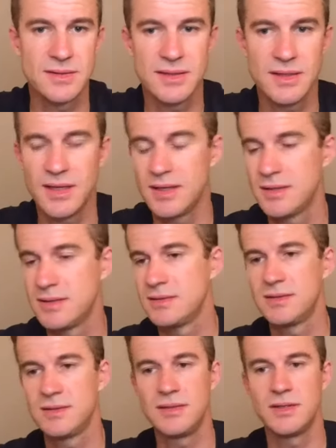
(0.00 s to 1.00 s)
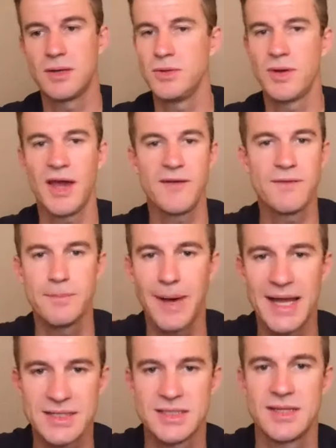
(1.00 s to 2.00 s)
and you know, you have a
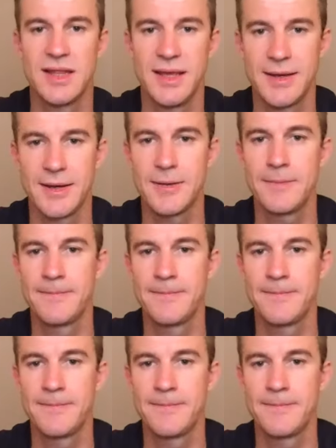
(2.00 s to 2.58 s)
bunch there.